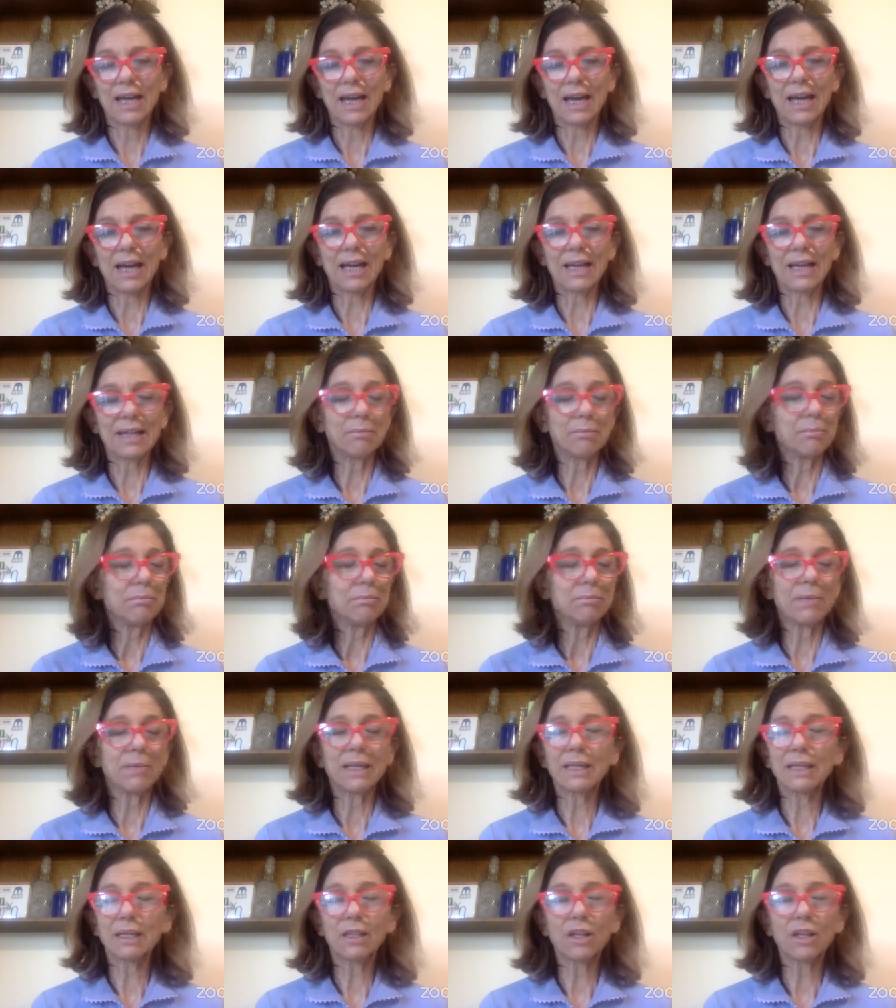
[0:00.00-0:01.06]
I
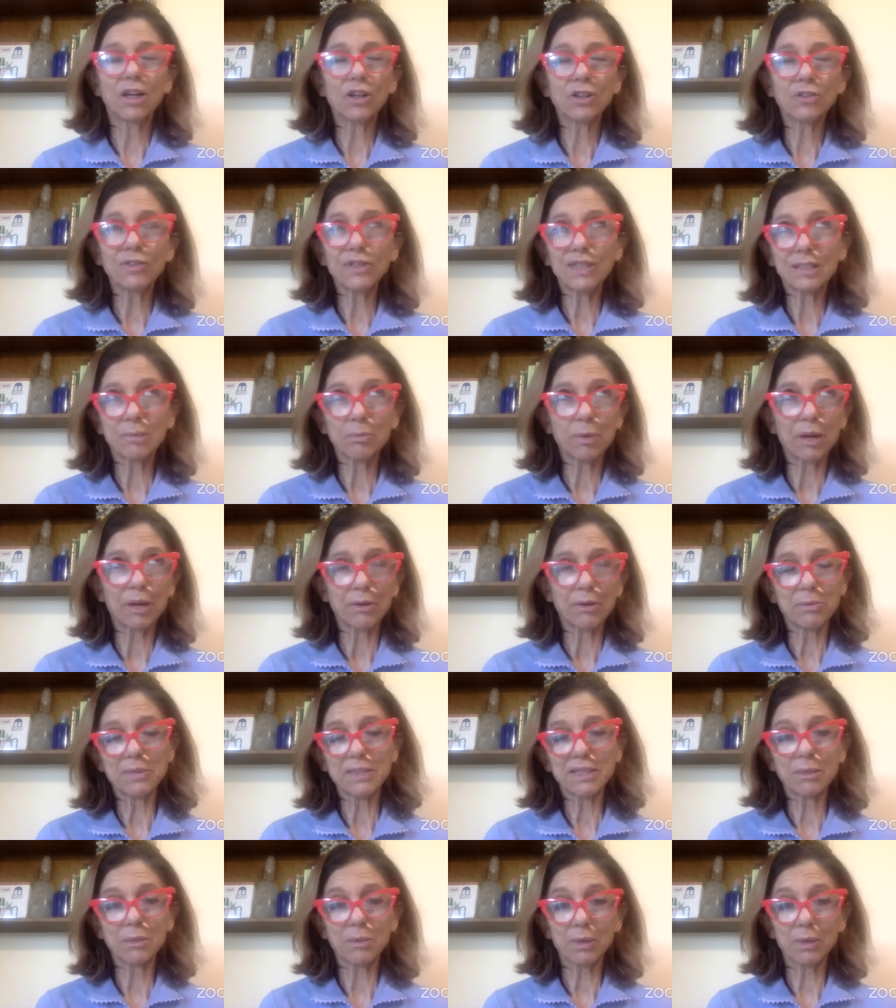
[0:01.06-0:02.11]
made a lot of
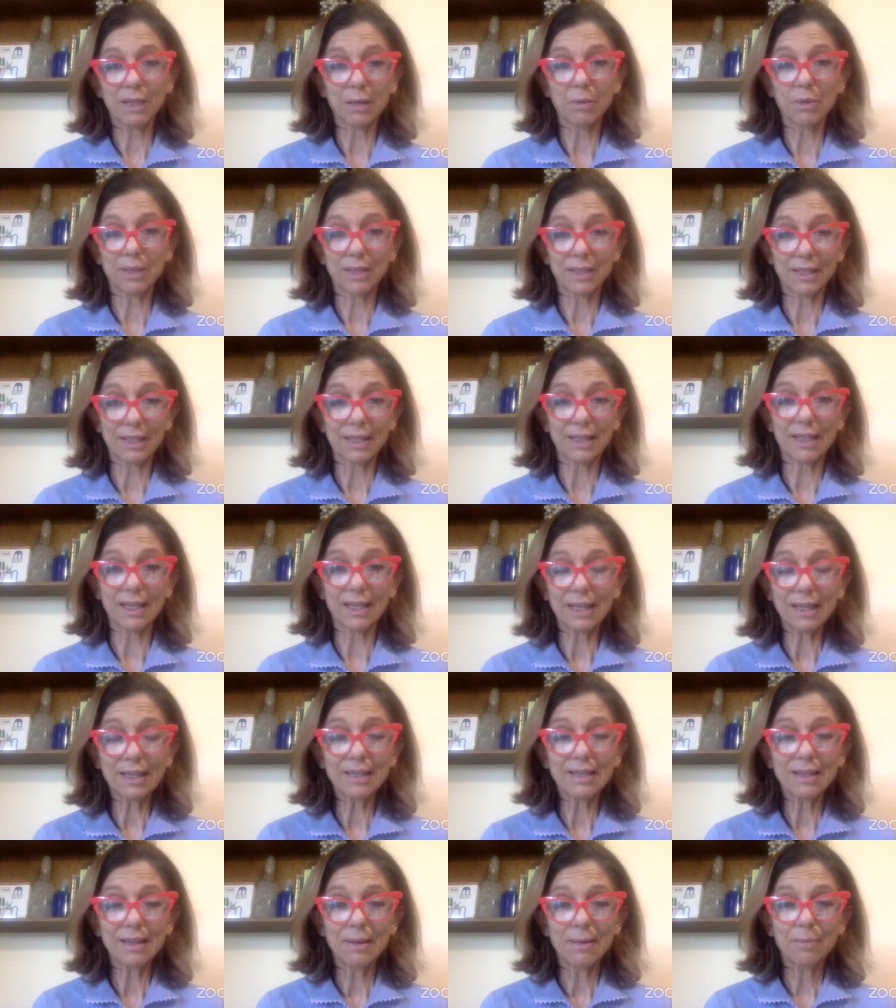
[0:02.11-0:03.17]
experiments when I was a
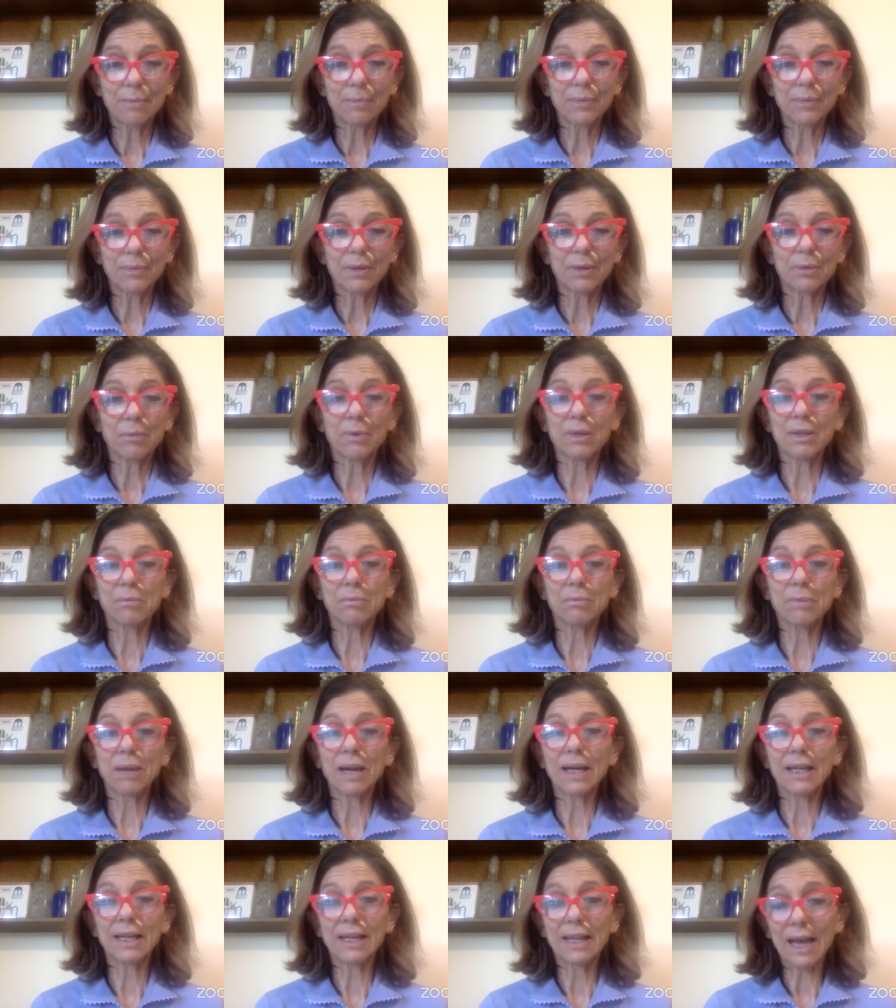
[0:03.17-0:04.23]
kid with
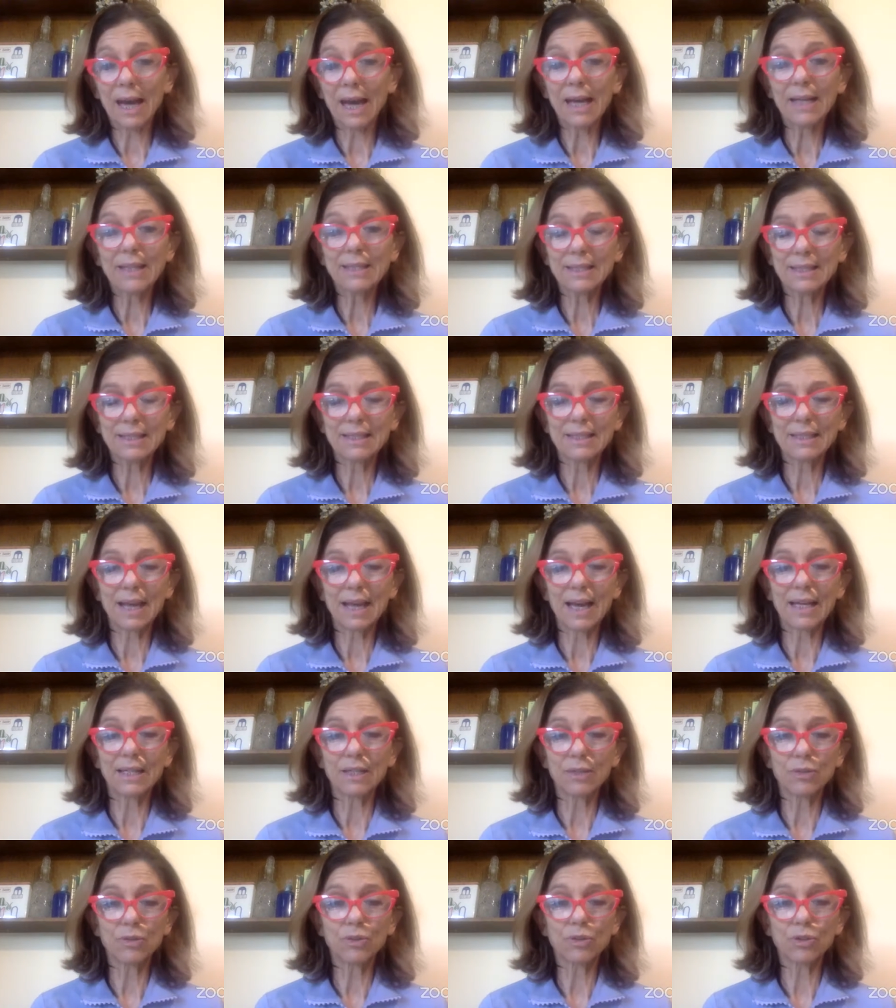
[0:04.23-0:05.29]
my cats. I
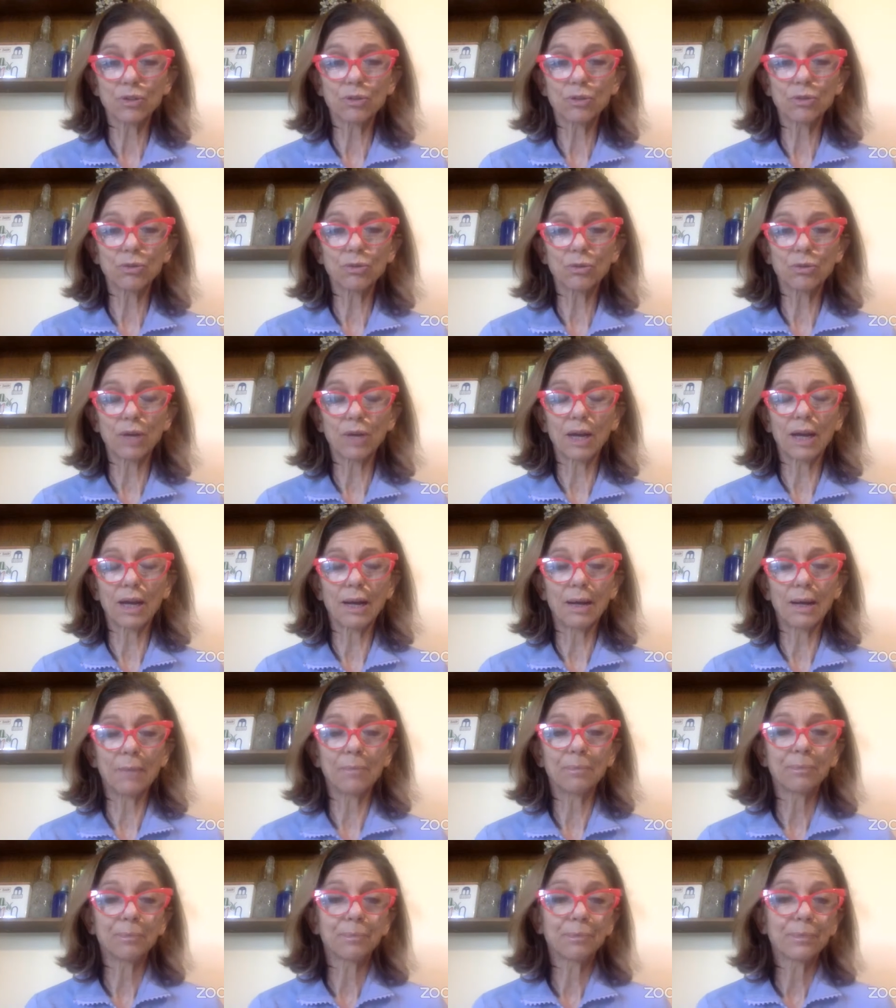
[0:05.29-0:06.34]
used to
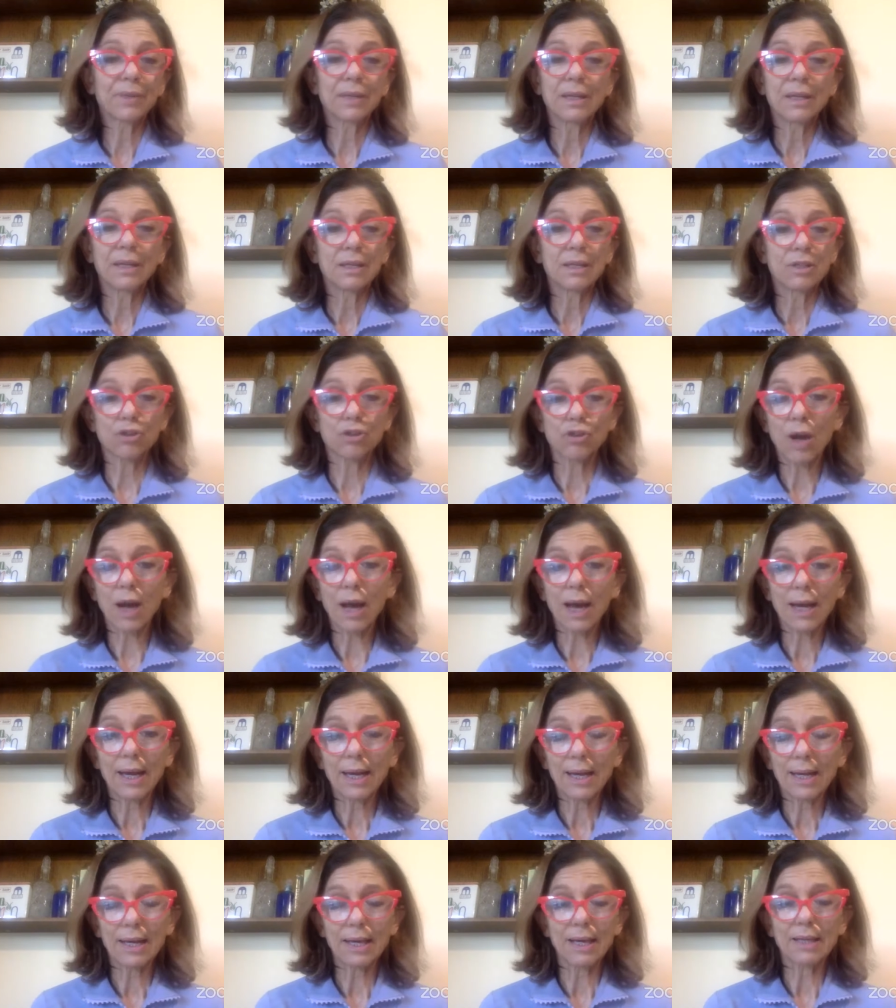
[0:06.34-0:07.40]

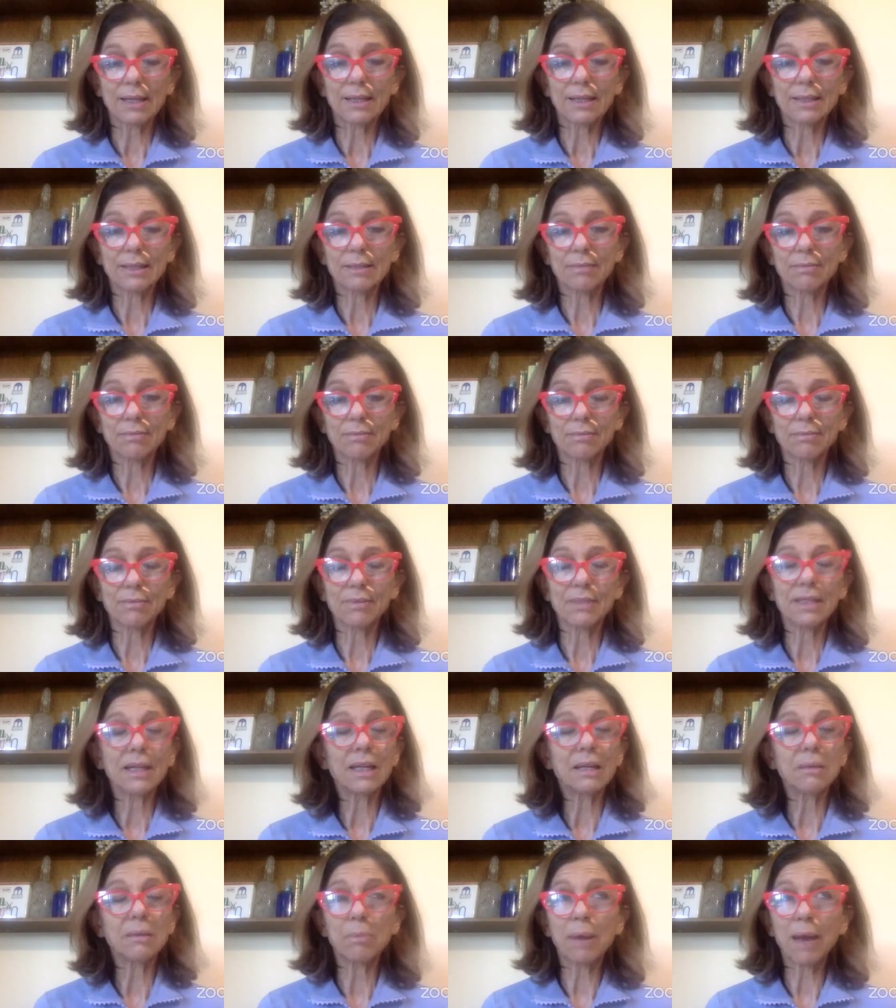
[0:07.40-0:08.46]
try
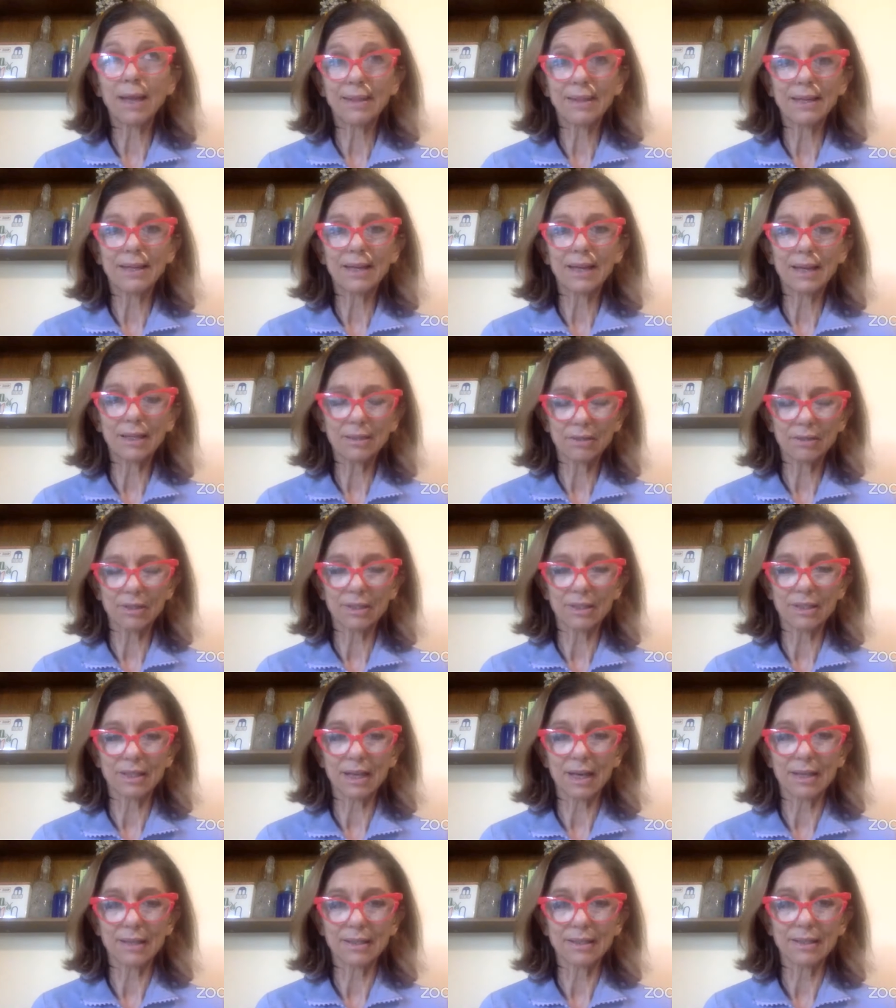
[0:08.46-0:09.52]
telepathic
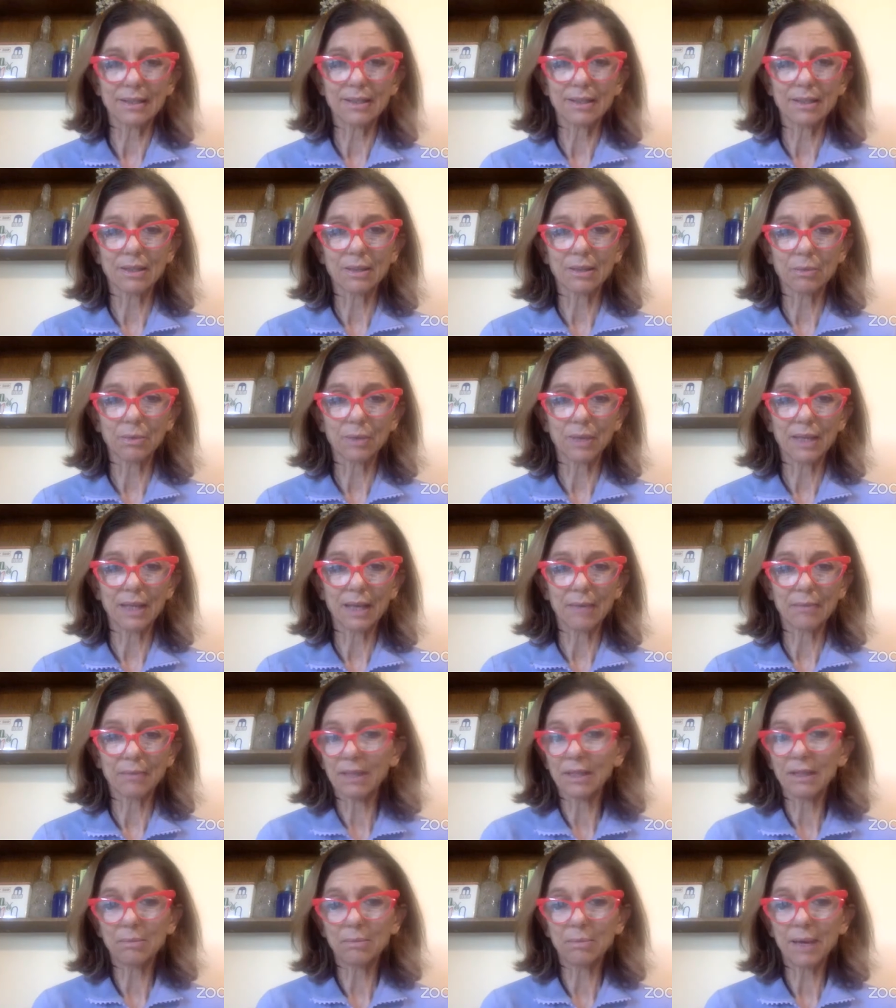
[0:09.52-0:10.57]
exercises with them,
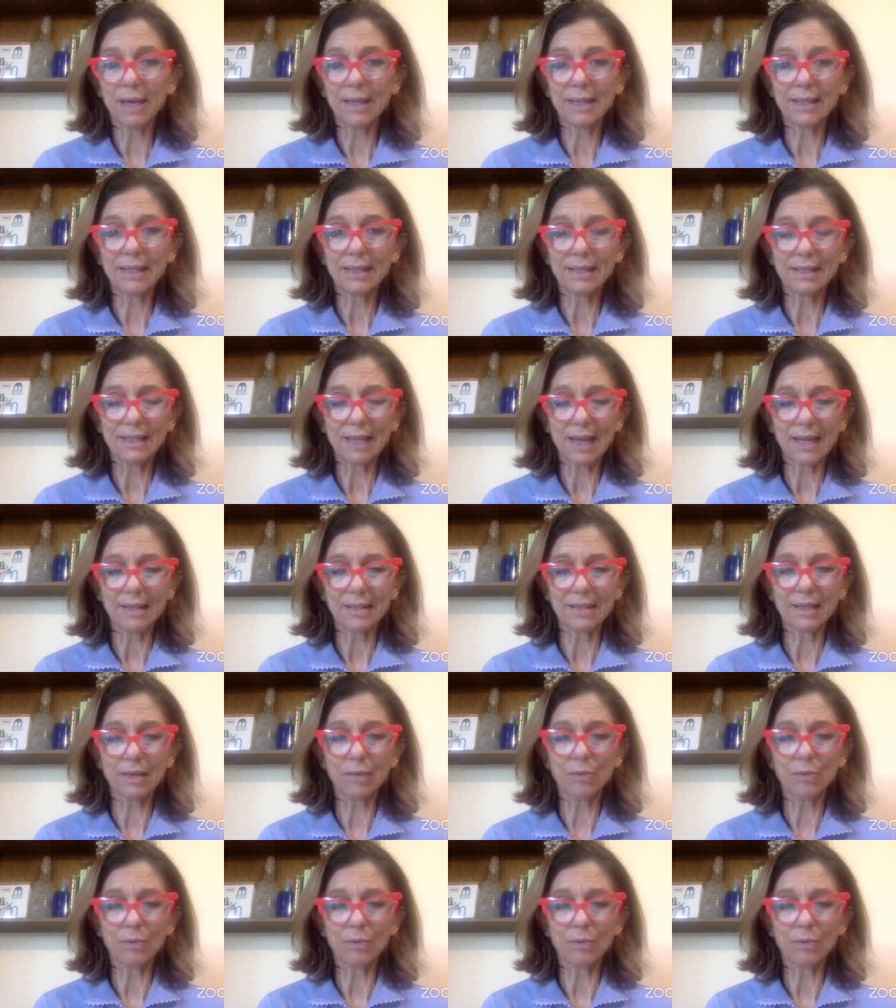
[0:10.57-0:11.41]
telepathic tests.